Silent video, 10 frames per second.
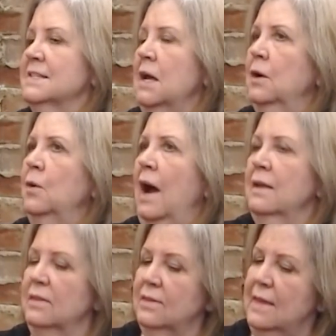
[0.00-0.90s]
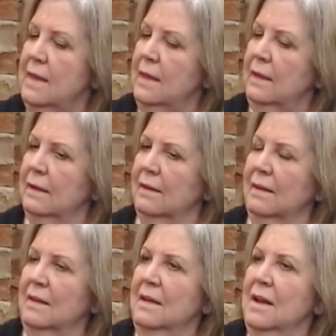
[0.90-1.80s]
So I
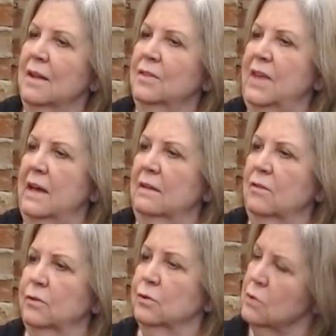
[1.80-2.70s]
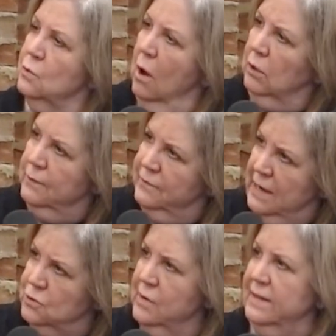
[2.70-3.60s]
think that through all
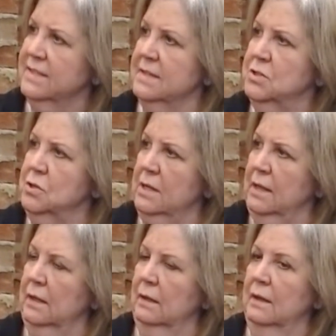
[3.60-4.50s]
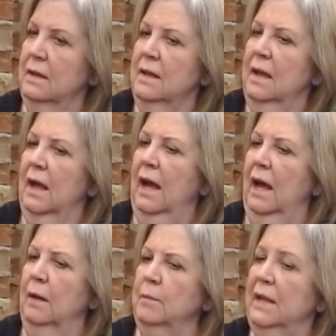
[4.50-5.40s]
of that transitioning,
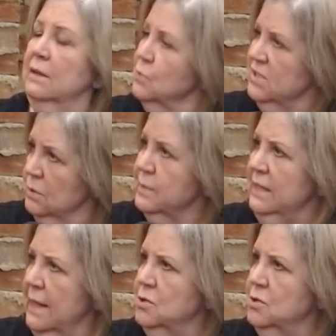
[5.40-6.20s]
it was the